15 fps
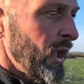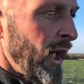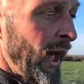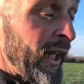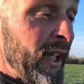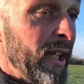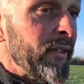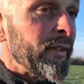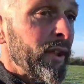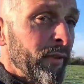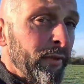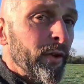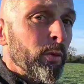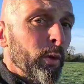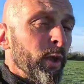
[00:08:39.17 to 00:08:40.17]
And even
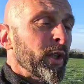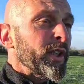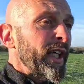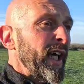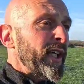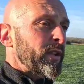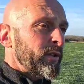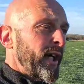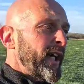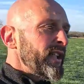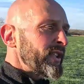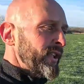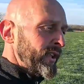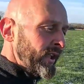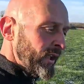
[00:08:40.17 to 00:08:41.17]
if you weren't out
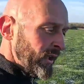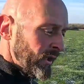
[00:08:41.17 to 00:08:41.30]
grazing,